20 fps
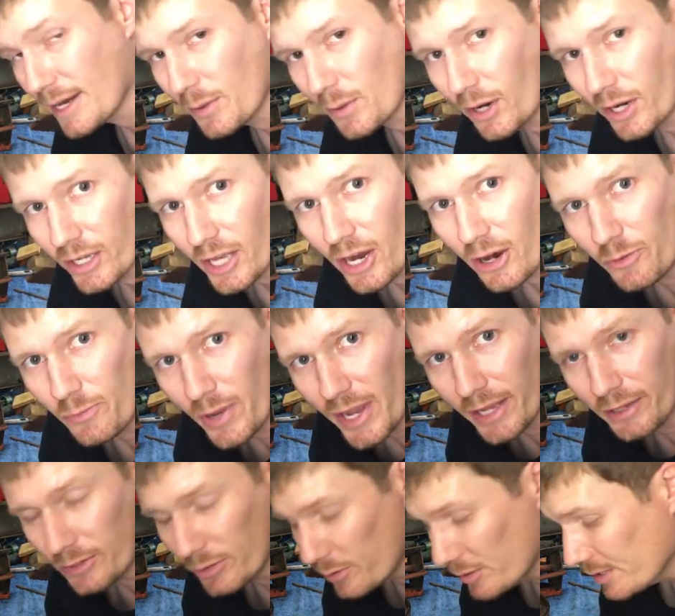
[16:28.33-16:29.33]
how I go
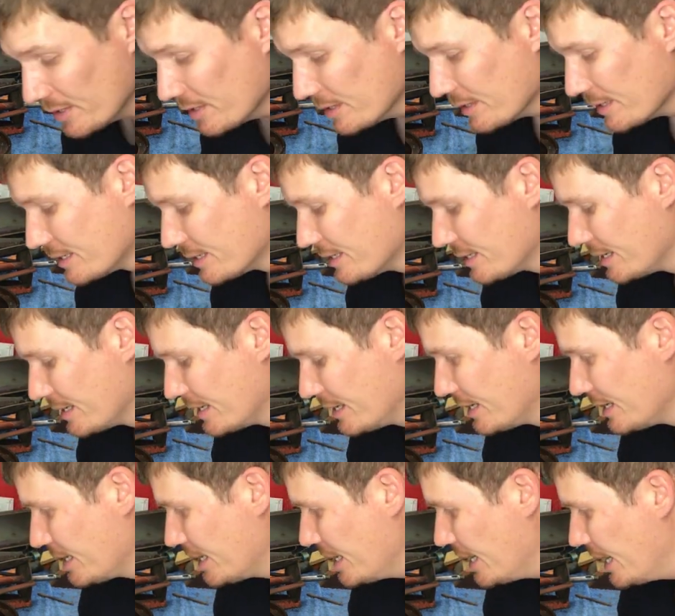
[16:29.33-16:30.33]
about doing it.
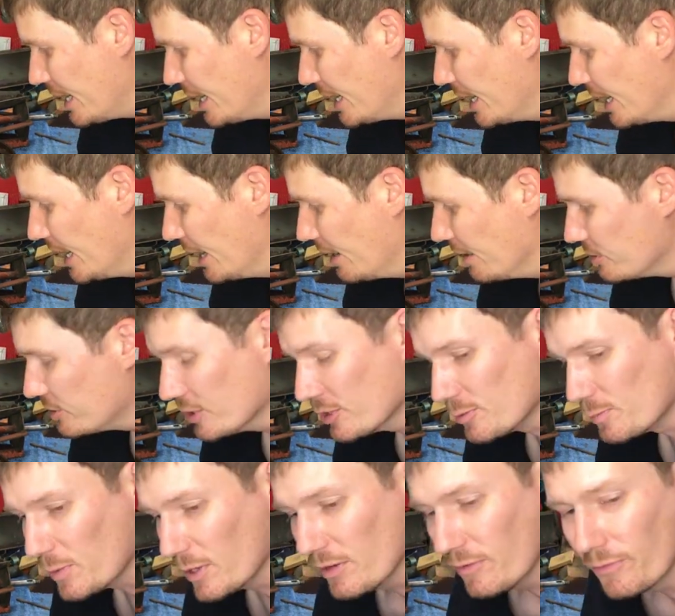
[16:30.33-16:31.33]

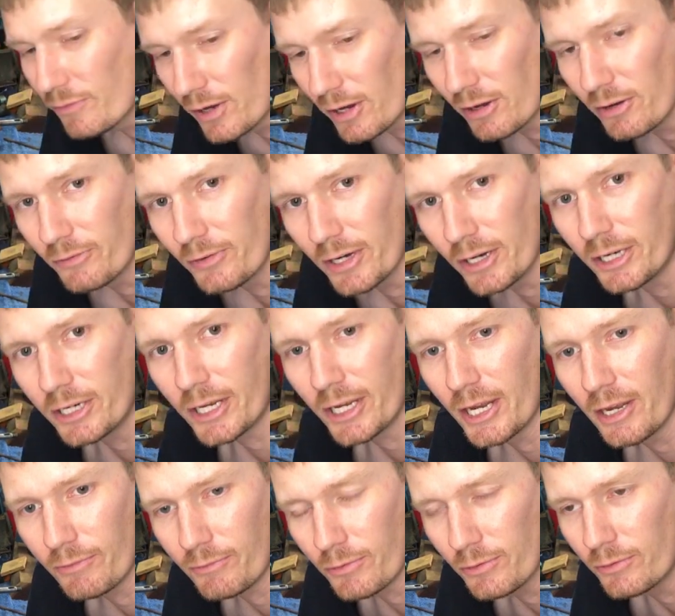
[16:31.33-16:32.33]
Just be very, very
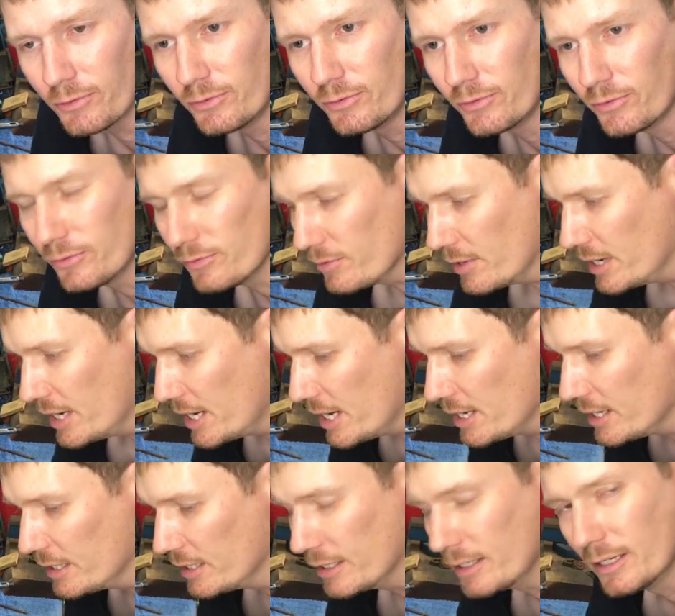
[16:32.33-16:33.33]
careful when
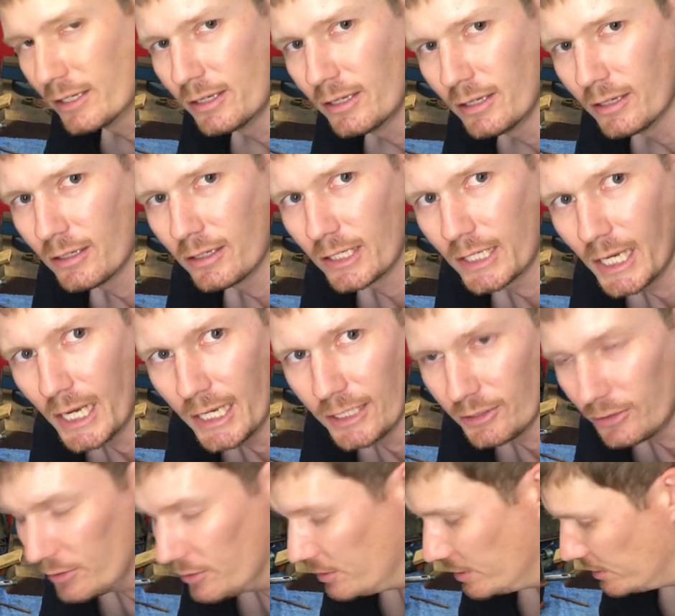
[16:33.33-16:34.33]
hitting
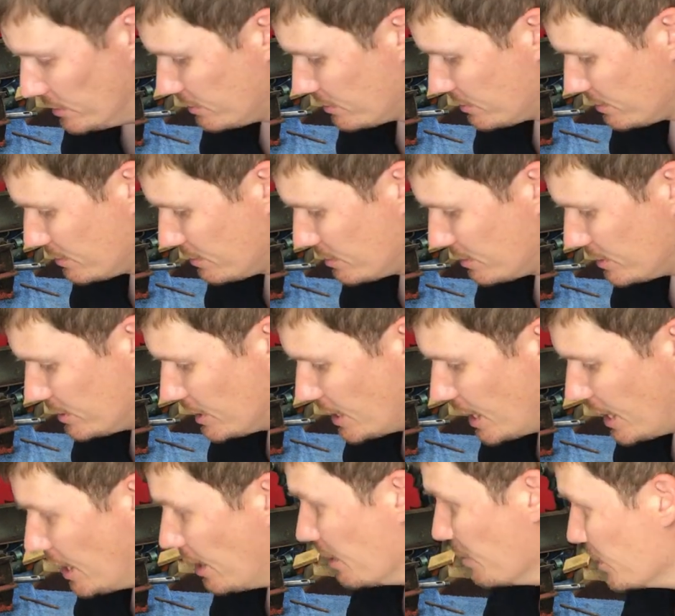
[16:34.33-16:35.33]
cast iron. So
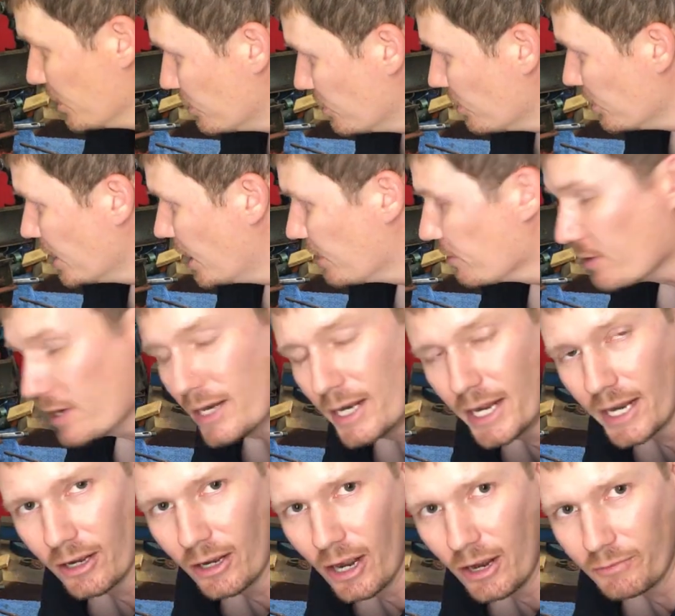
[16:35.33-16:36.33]
I'm going to do the other one
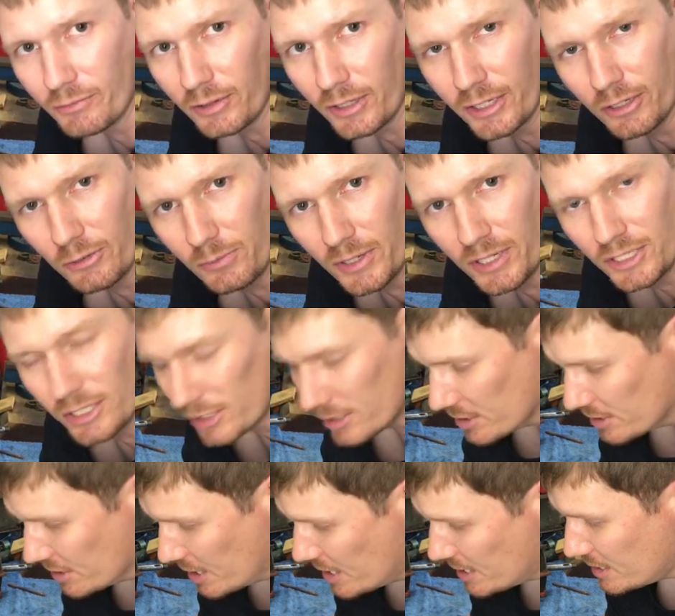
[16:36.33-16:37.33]
now. Hopefully it'll be just
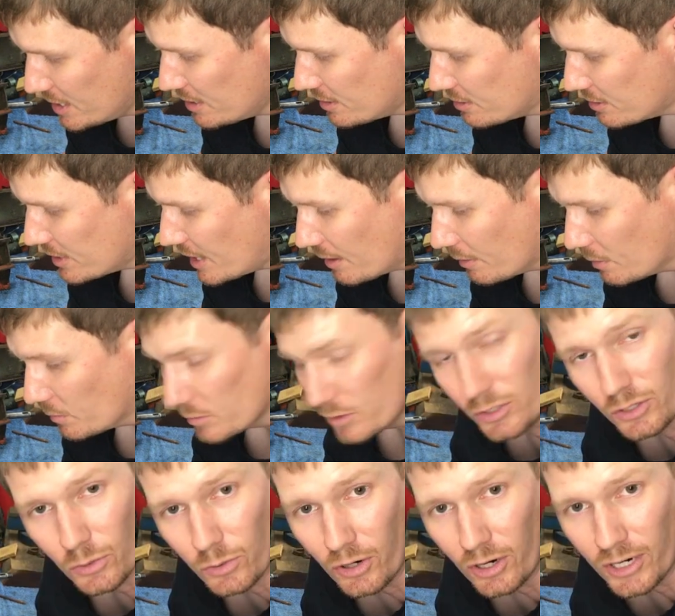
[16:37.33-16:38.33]
as easy, because that one
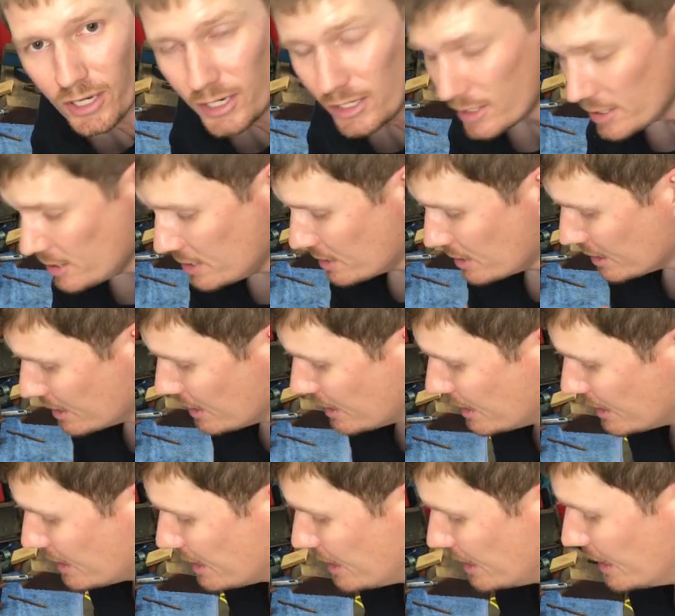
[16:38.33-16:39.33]
was quite easy.
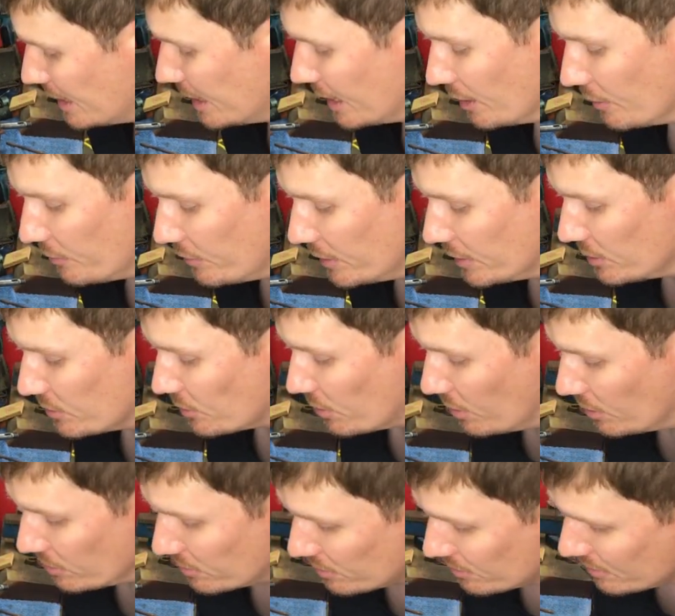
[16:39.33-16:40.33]
Fingers
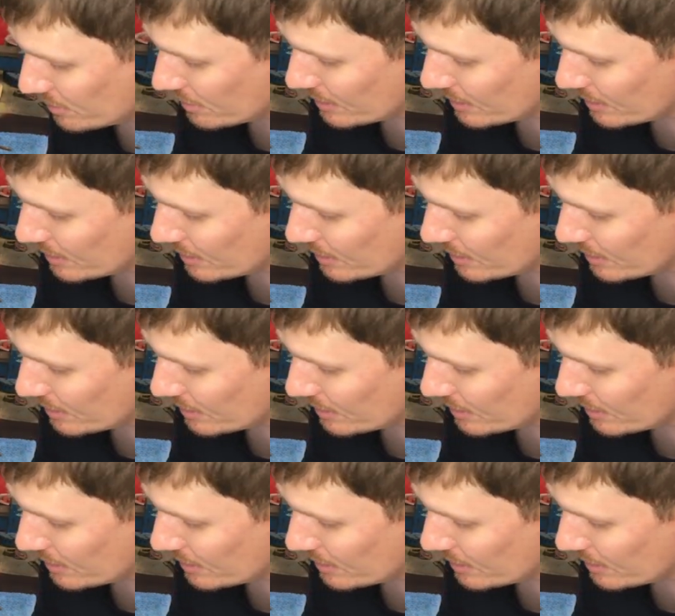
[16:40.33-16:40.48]
crossed.